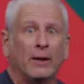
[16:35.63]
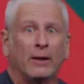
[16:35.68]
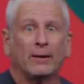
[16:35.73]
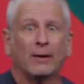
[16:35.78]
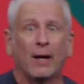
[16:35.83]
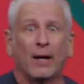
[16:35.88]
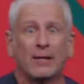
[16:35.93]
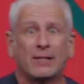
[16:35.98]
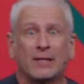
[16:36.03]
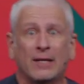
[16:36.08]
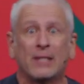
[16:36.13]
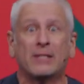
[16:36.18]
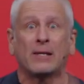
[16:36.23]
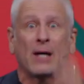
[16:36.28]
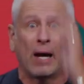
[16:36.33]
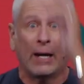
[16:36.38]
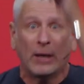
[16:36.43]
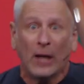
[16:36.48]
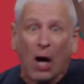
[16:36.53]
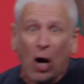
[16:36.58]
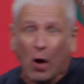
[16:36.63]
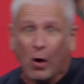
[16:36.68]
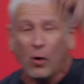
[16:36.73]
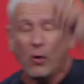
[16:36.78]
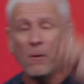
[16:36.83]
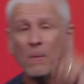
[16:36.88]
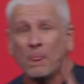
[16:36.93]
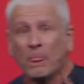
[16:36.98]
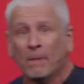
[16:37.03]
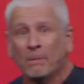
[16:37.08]
And God says, I
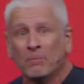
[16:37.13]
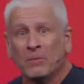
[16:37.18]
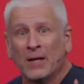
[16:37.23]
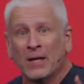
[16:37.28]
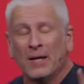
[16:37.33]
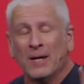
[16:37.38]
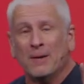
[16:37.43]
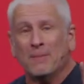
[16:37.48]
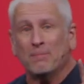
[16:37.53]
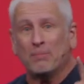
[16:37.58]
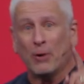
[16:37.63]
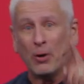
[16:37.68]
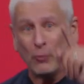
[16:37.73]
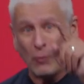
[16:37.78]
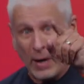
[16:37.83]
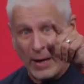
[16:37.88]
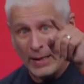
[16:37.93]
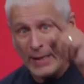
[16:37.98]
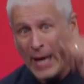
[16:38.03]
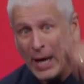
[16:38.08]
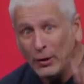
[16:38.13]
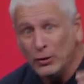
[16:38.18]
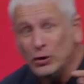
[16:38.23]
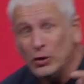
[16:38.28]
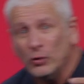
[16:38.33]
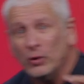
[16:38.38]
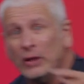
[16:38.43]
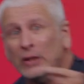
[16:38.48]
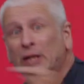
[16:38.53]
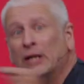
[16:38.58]
know, but right now
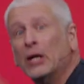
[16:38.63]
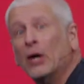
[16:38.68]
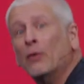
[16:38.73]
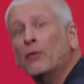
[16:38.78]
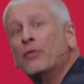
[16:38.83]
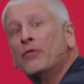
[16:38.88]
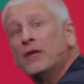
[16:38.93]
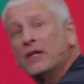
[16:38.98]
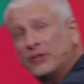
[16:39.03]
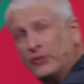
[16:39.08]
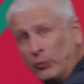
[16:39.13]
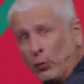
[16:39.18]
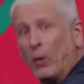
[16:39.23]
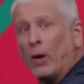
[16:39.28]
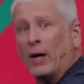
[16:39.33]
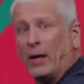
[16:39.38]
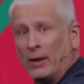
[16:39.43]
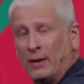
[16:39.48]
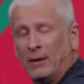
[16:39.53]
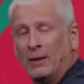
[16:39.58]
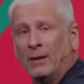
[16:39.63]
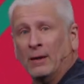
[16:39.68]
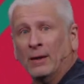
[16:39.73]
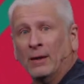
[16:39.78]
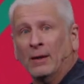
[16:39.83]
you need to go this way.